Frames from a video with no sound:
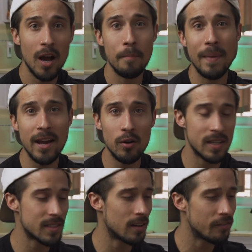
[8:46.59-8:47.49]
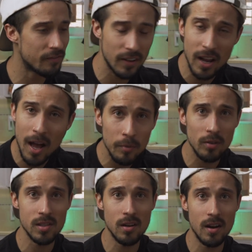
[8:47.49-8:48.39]
A mayo is a
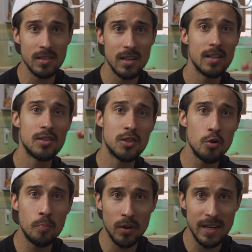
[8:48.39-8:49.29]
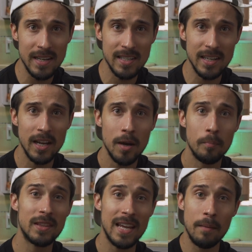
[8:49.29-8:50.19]
phenomenal sauce, super easy,
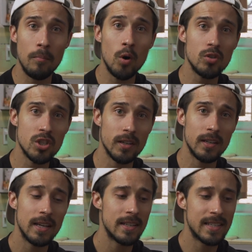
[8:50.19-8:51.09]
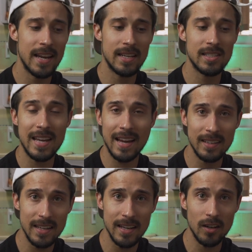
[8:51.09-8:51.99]
but the emulsion takes
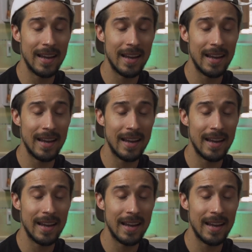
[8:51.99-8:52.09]
technique.